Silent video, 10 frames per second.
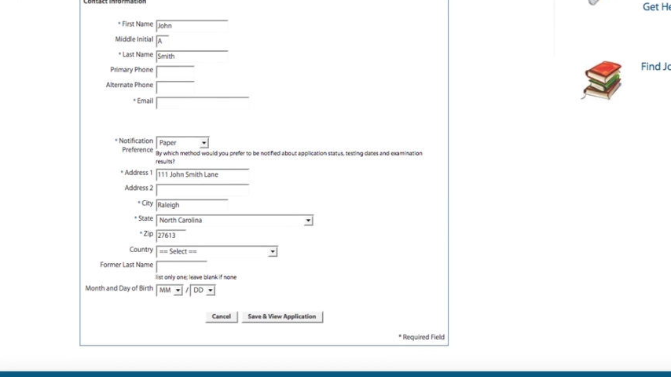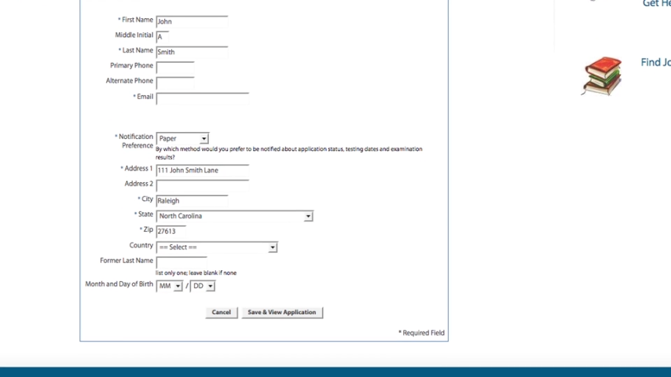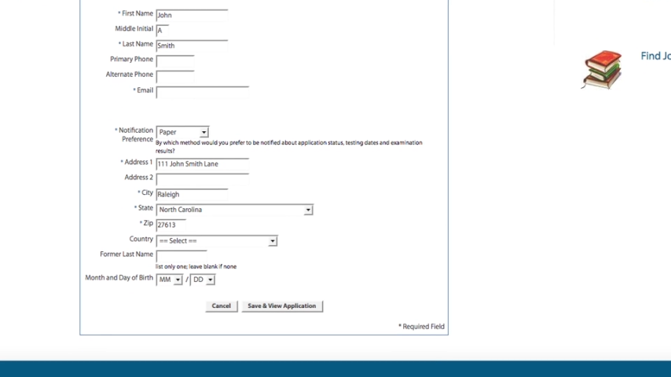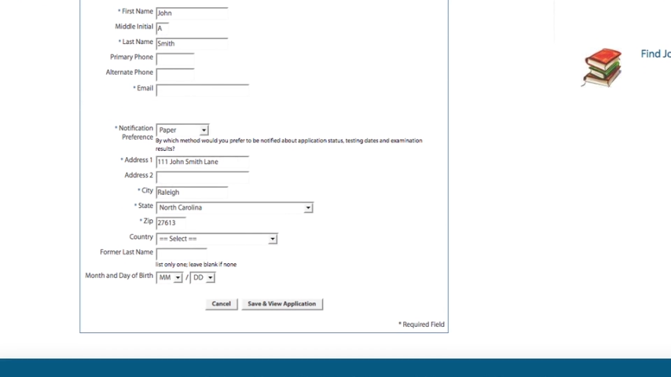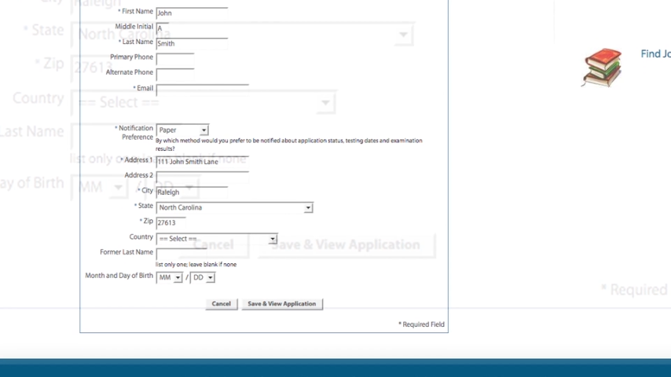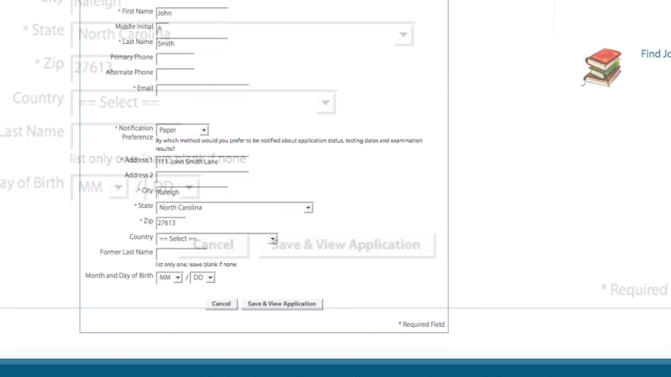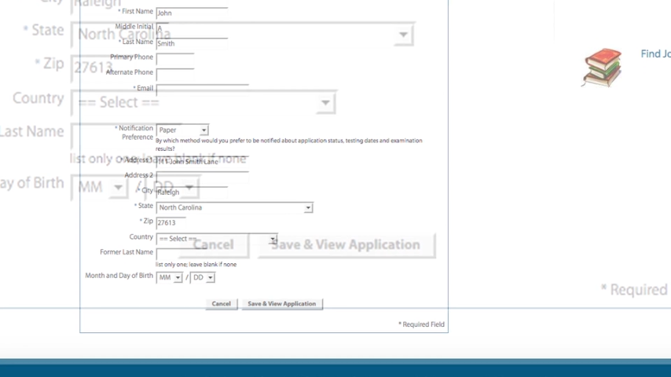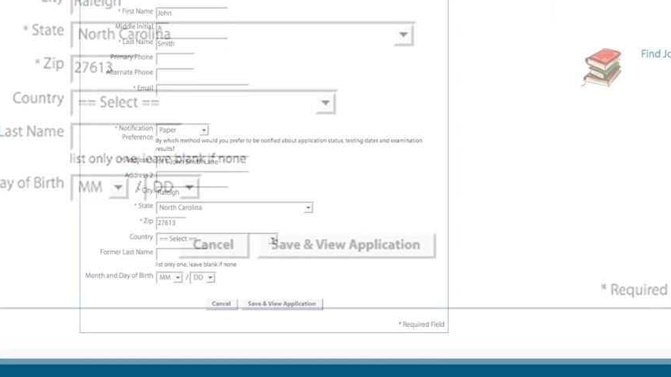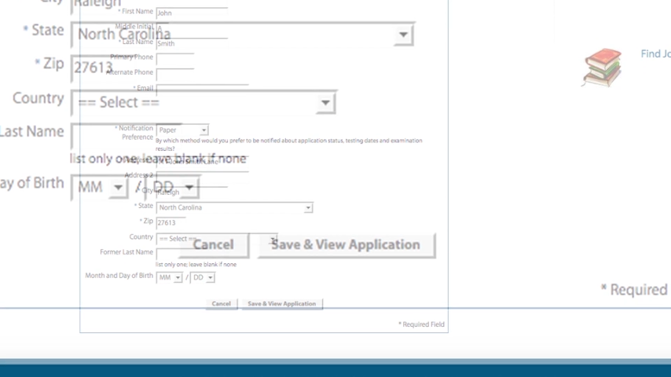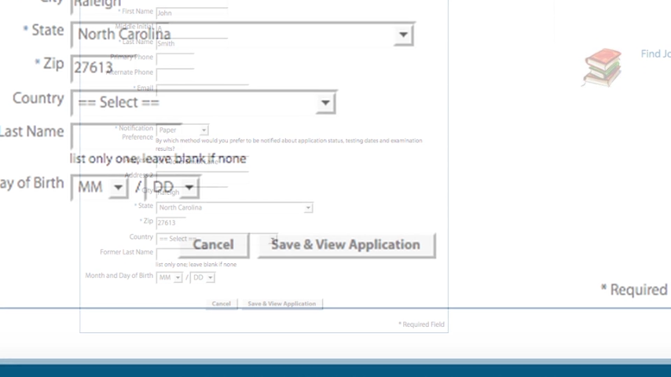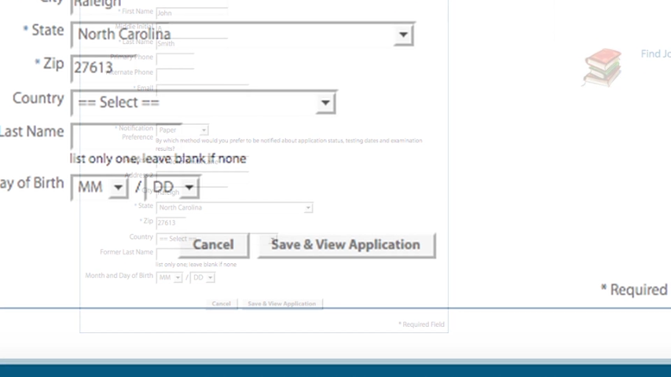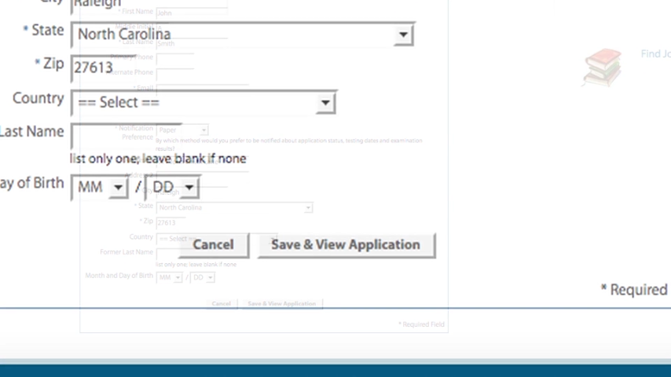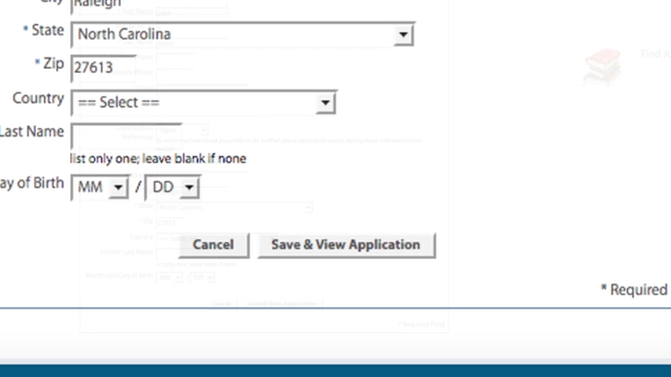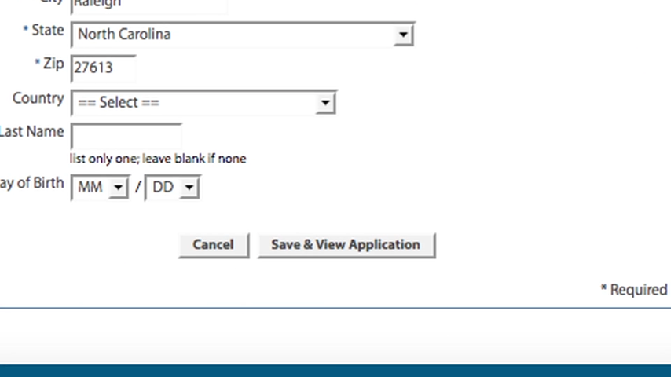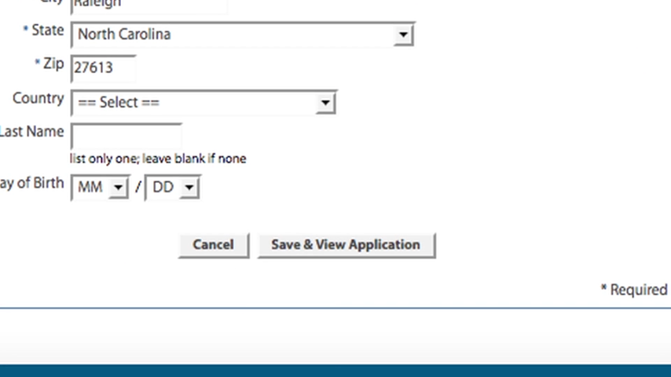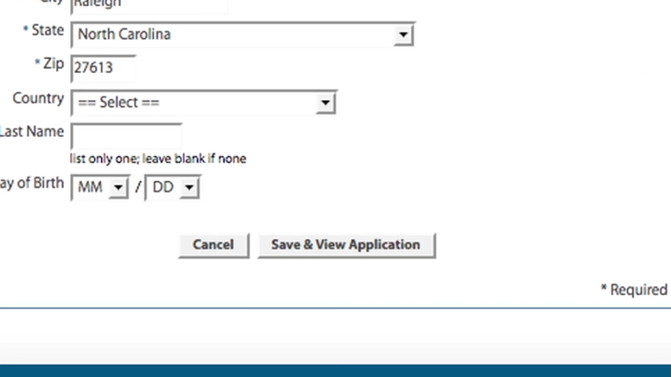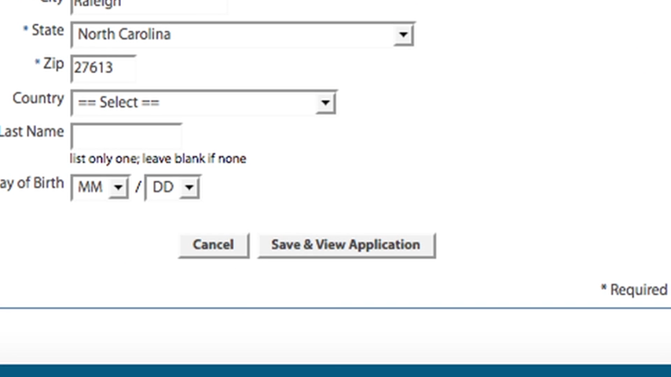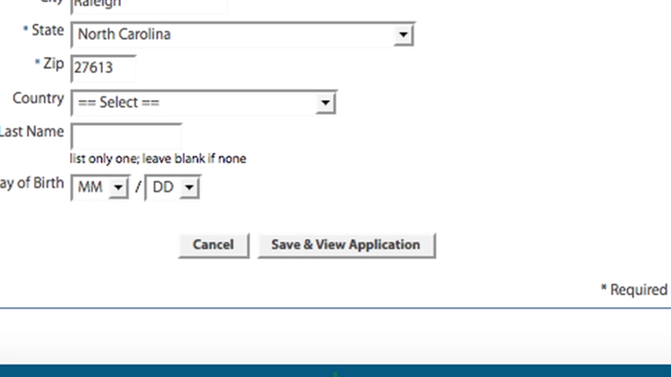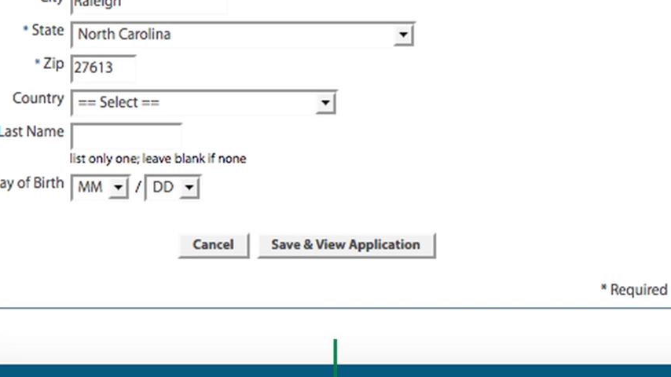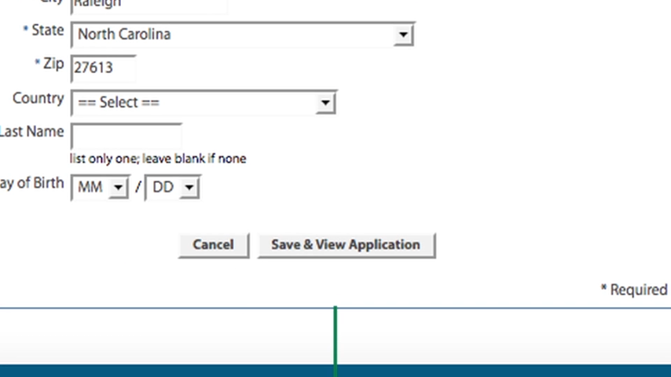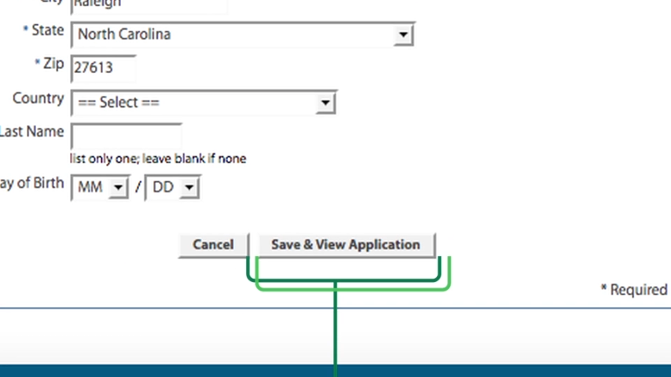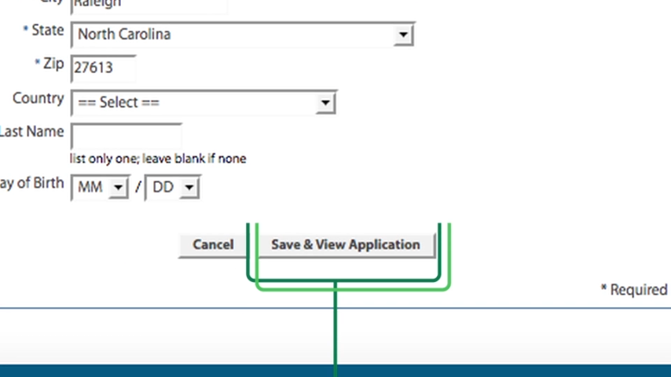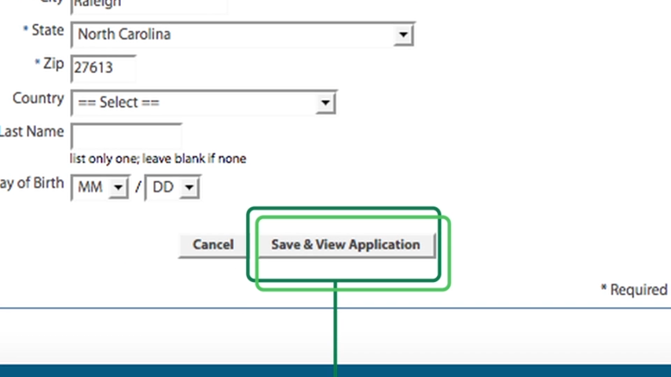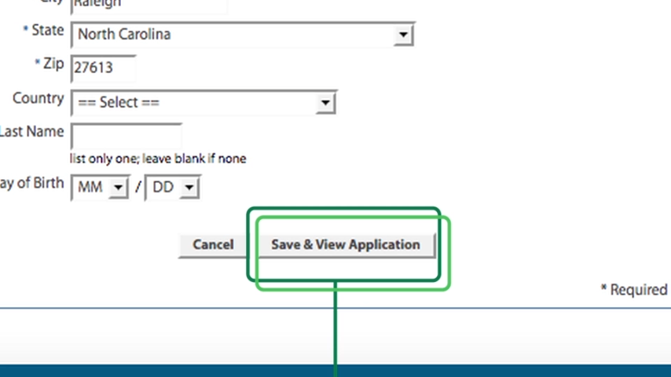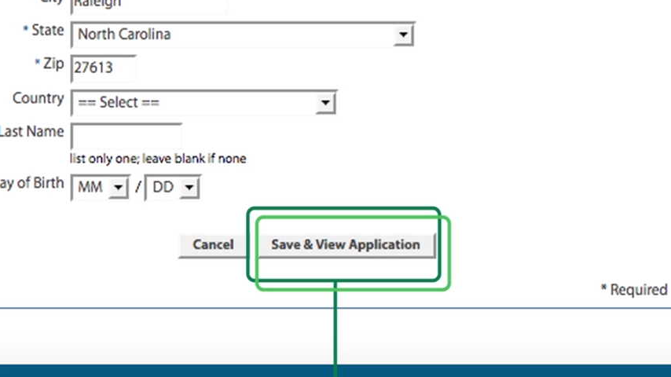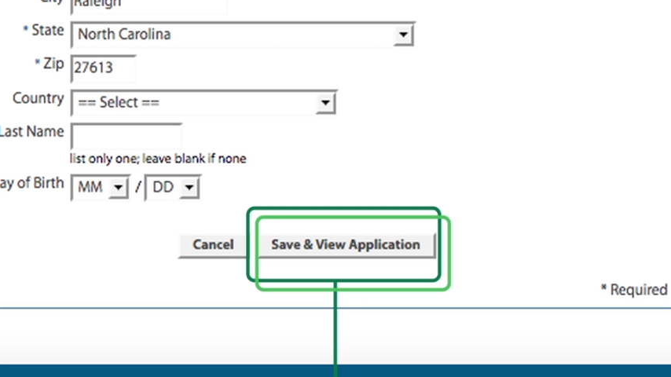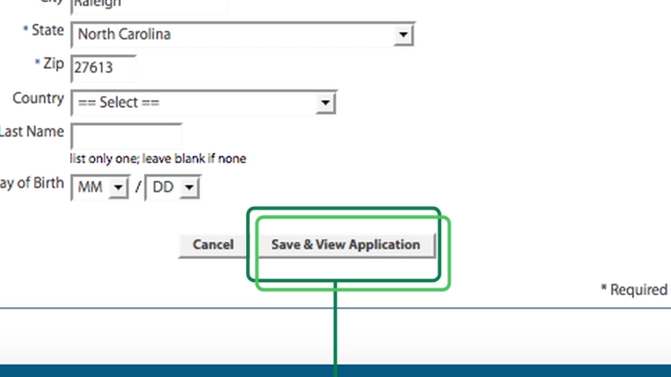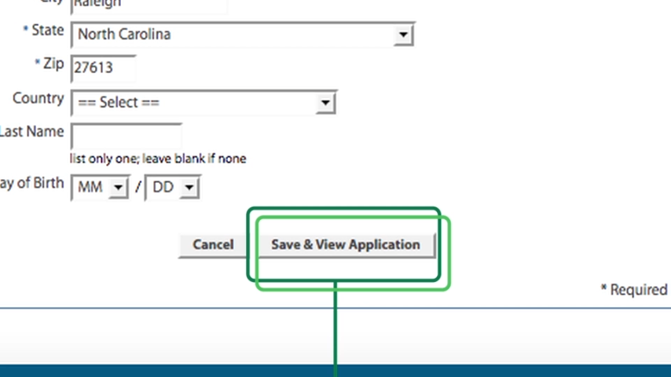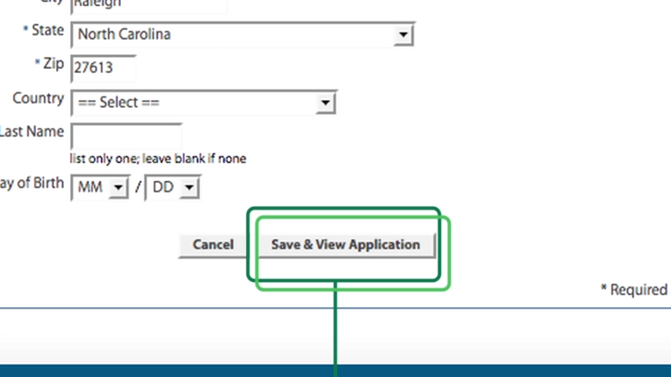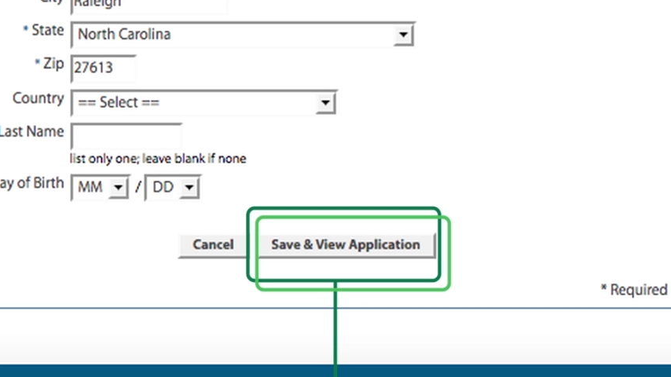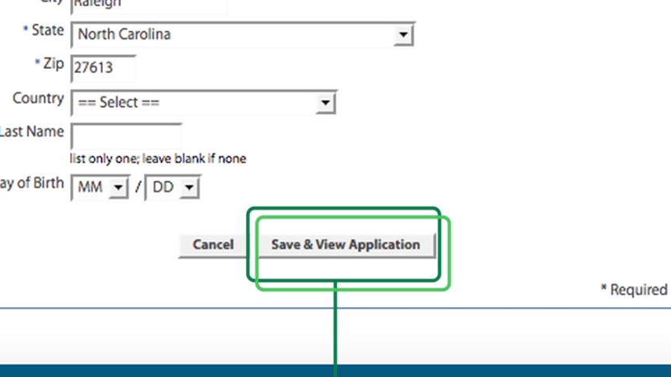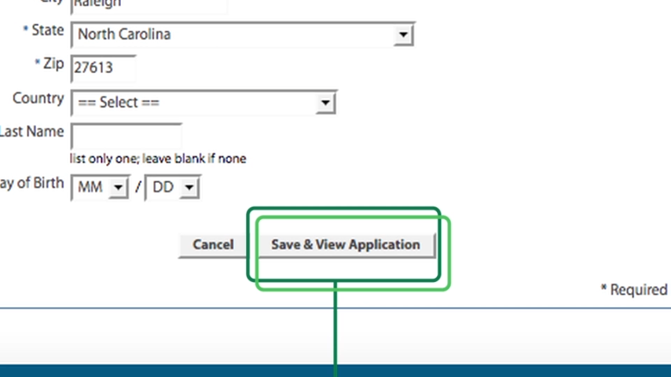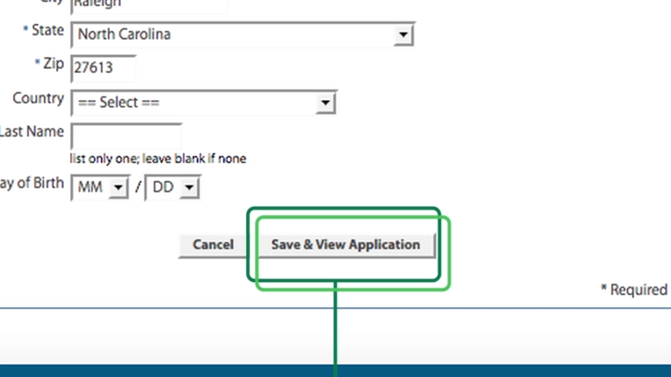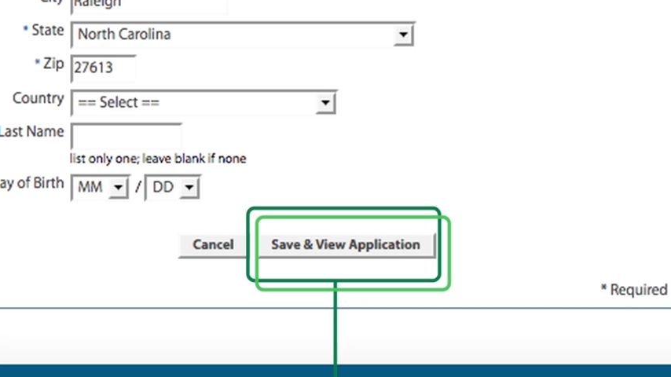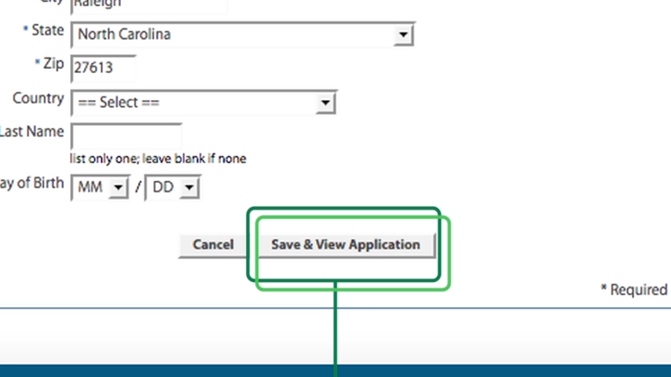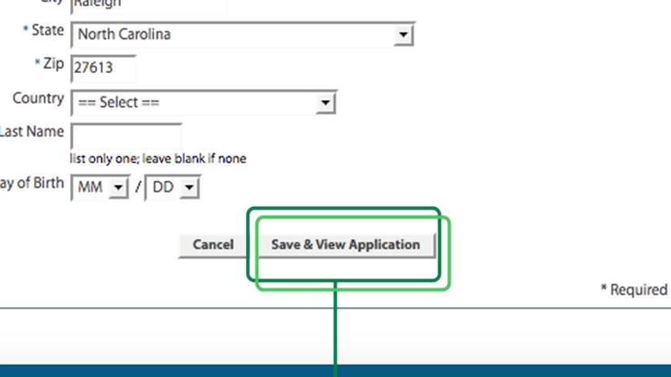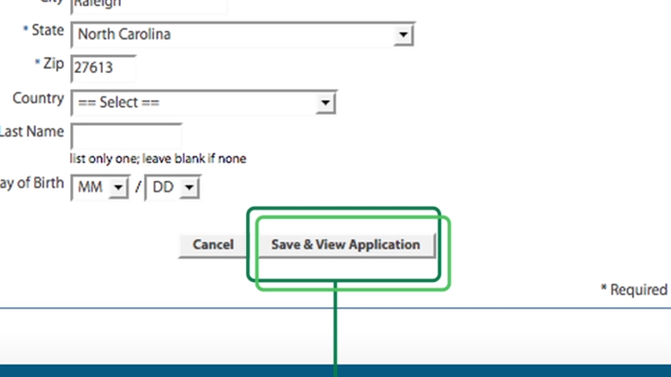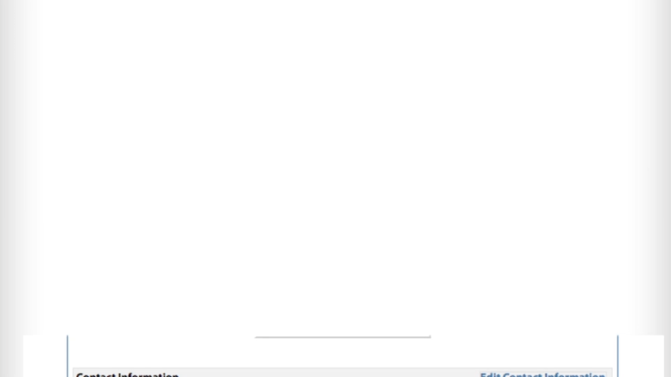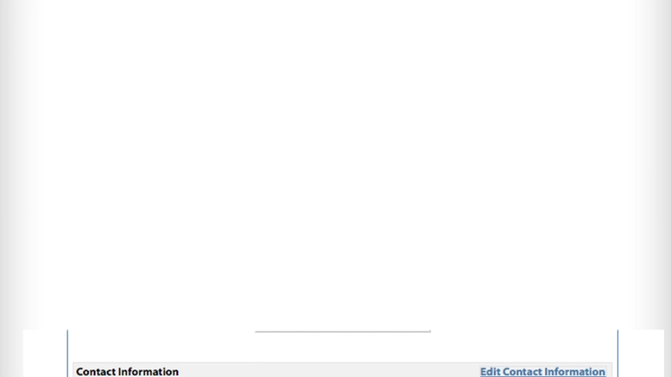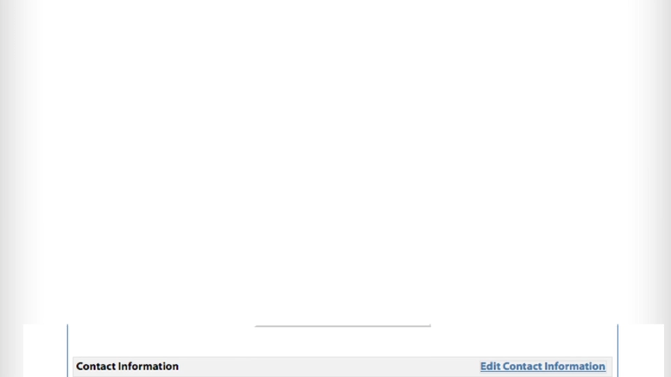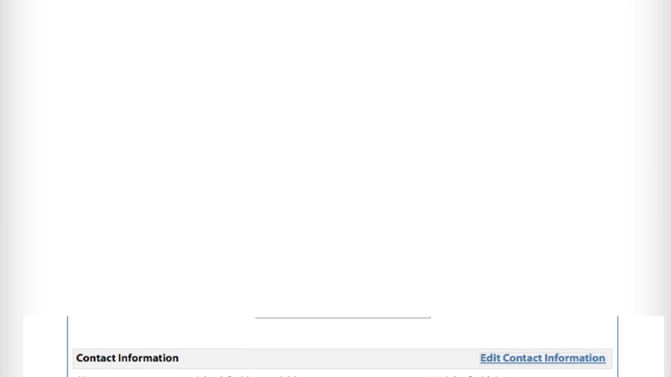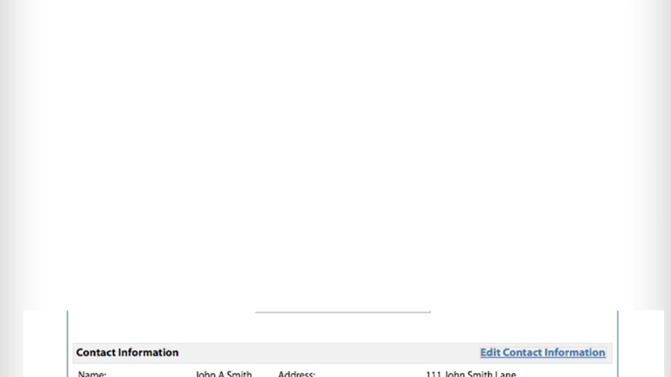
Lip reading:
Nobody's mouth can be seen.